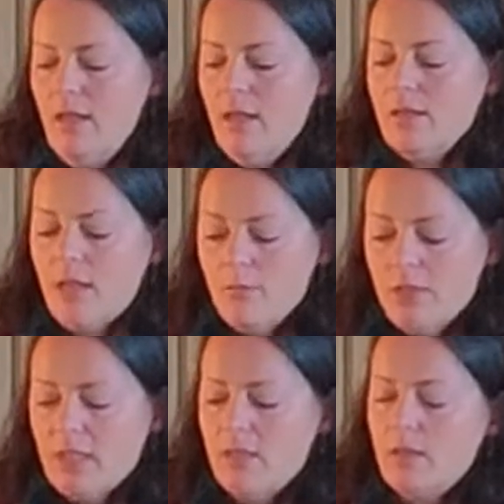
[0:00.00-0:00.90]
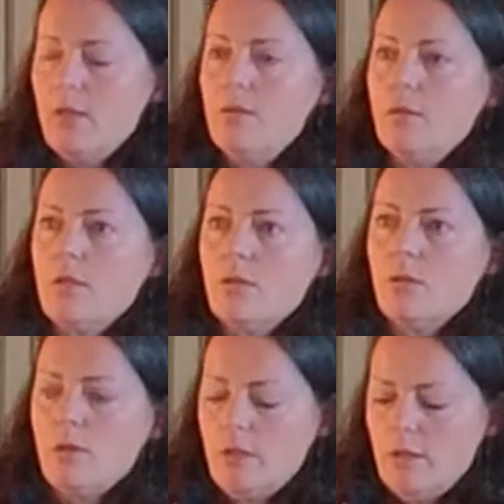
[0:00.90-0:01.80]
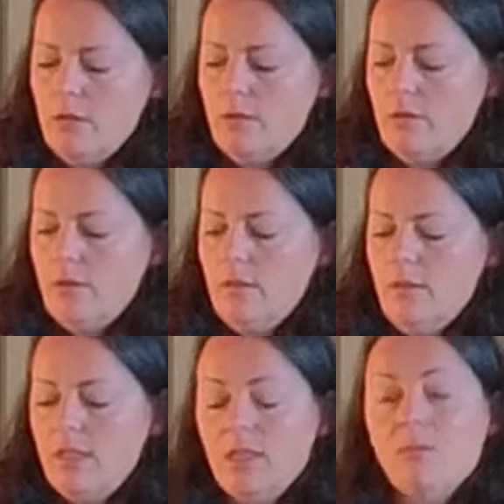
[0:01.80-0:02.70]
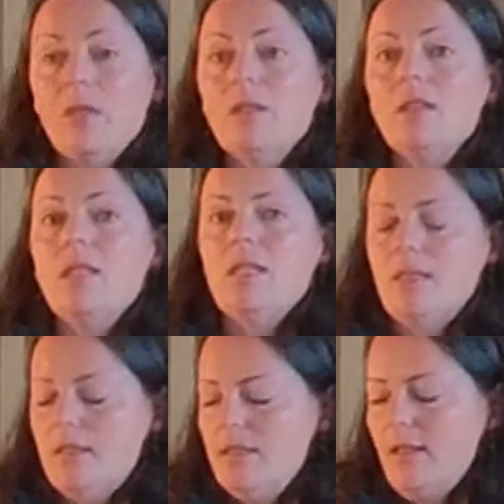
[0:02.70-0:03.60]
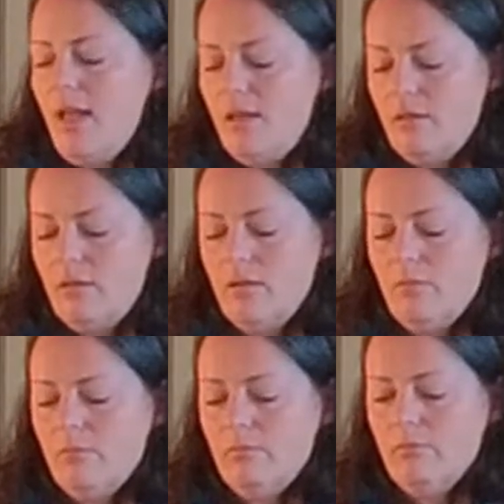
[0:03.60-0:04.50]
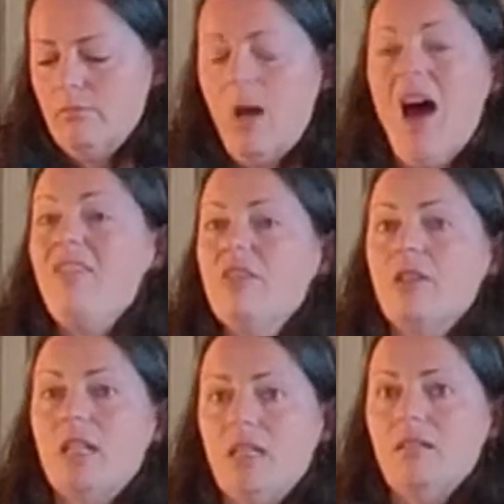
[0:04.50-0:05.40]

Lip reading: substance use disorders, disabilities, and poverty.